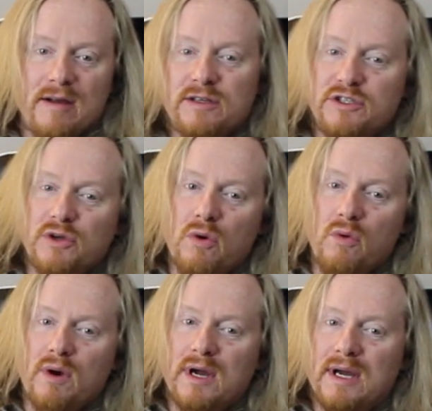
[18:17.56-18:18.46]

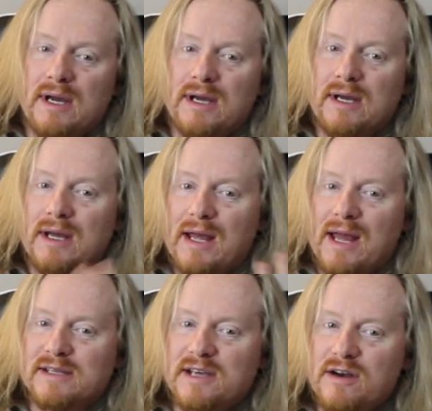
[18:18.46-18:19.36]
So,
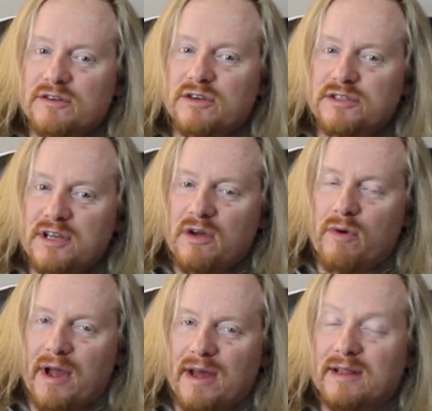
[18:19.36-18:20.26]
as that is our
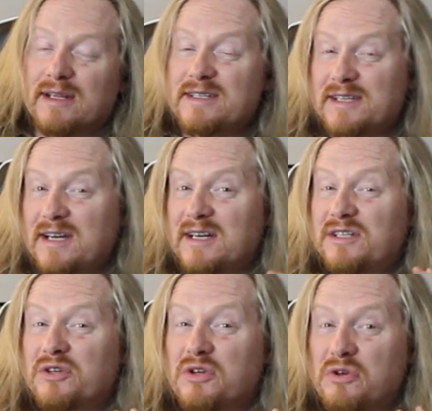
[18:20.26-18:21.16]
segue, let's get
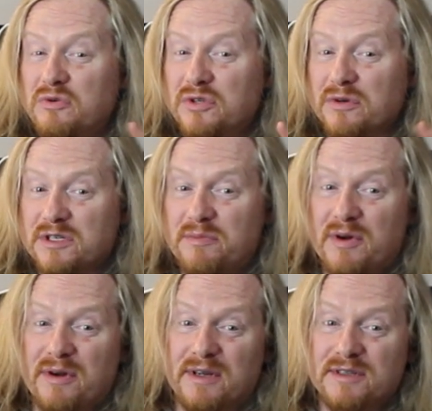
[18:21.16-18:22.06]
into user
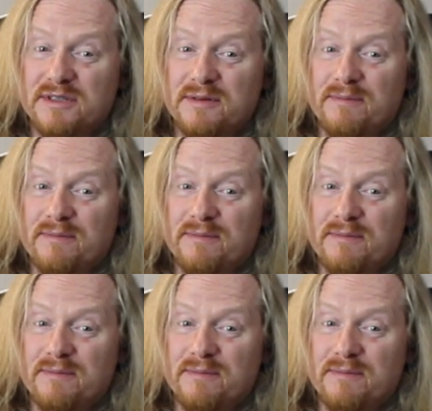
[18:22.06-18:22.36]
experience.